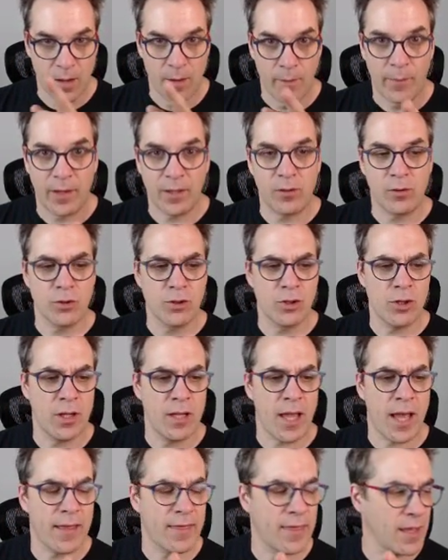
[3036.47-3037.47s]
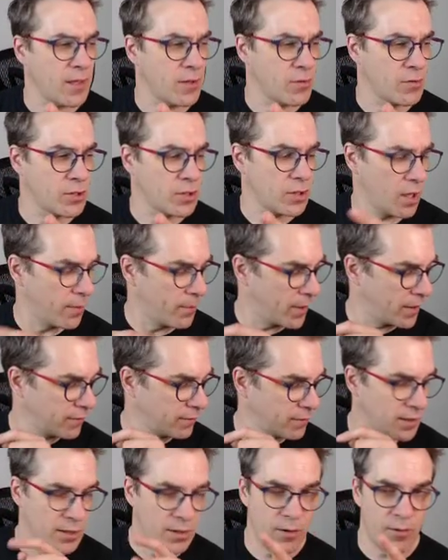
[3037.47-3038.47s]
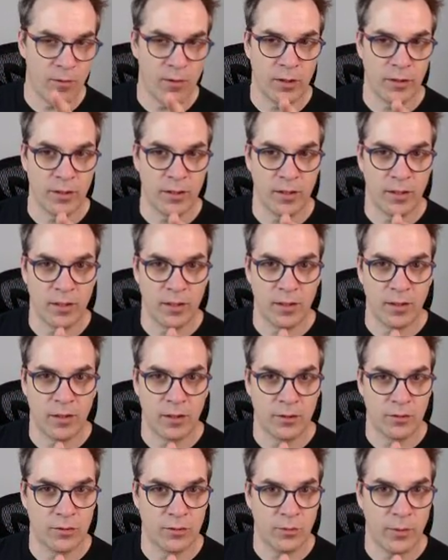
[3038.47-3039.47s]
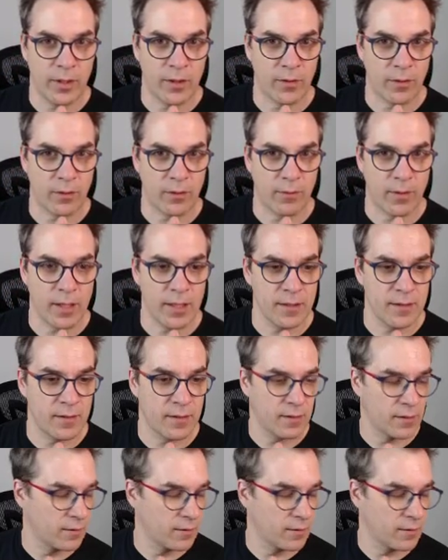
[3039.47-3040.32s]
Michael Jolie, I think you saw my video on Twitter, right?